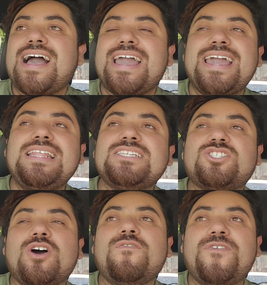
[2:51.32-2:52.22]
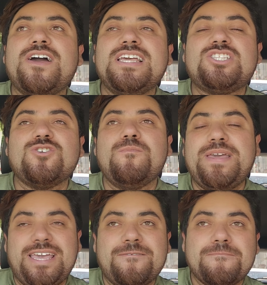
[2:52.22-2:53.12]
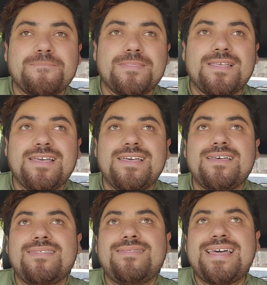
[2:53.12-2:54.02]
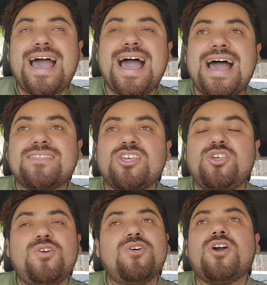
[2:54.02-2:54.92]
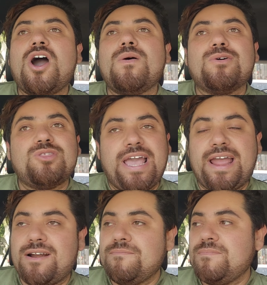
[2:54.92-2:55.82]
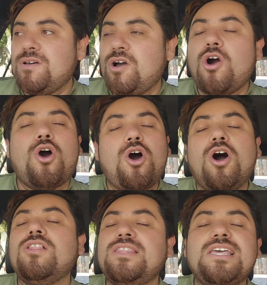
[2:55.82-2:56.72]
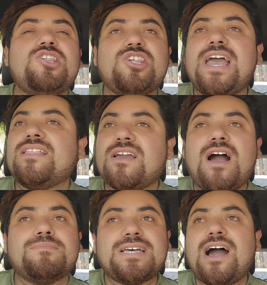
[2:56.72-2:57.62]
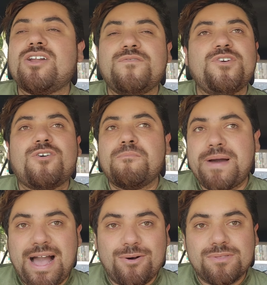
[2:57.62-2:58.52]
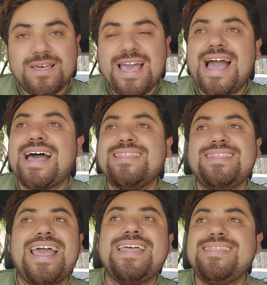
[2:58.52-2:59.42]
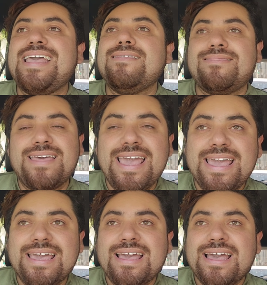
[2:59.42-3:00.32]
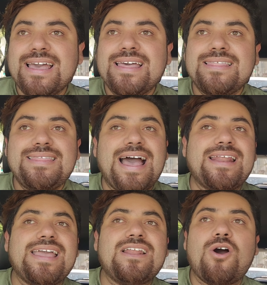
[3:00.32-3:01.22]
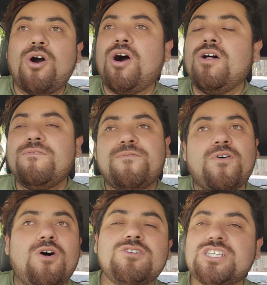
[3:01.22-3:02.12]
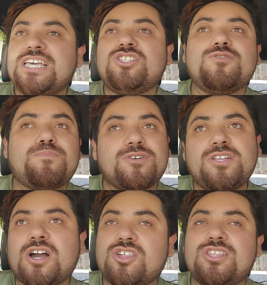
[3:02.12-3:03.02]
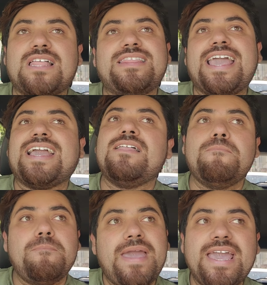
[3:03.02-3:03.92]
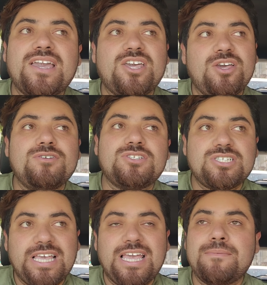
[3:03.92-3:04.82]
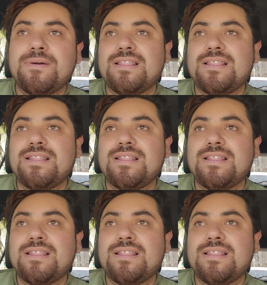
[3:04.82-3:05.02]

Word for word: it is so funny to me that you go out there, all this shit comes out of your mouth, and then they think that it all falls into production, that they can make you seem